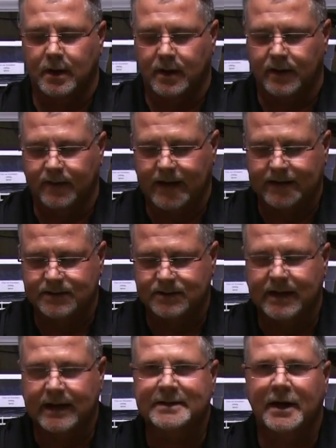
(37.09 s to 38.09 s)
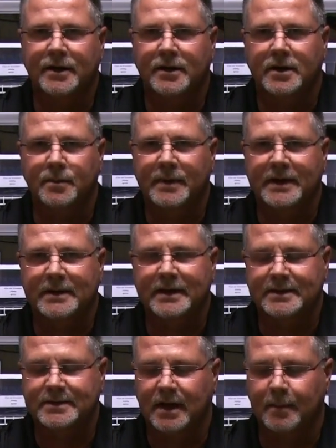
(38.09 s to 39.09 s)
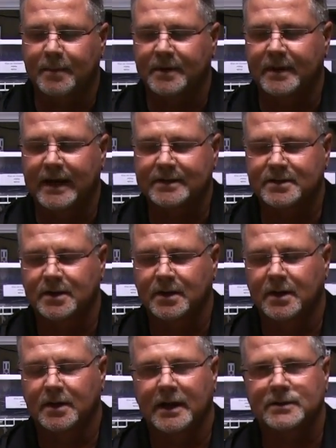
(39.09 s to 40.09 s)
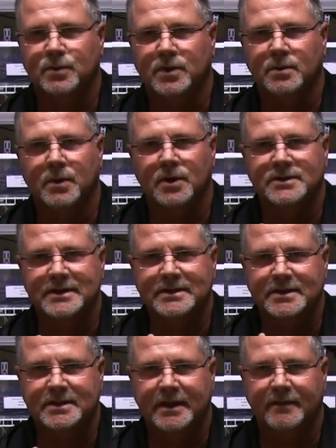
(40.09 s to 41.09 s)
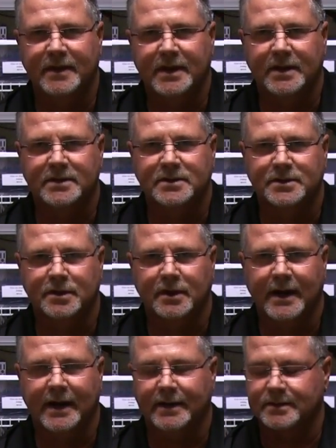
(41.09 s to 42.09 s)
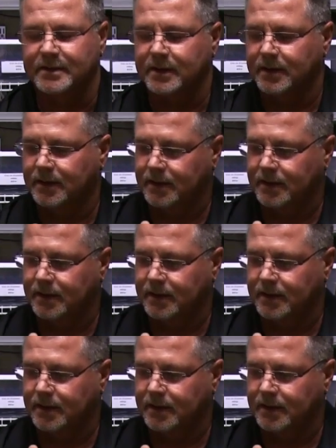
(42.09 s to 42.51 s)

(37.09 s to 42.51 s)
and that's how you're going to pick things up, and that's where the most sensitivity is in your hand.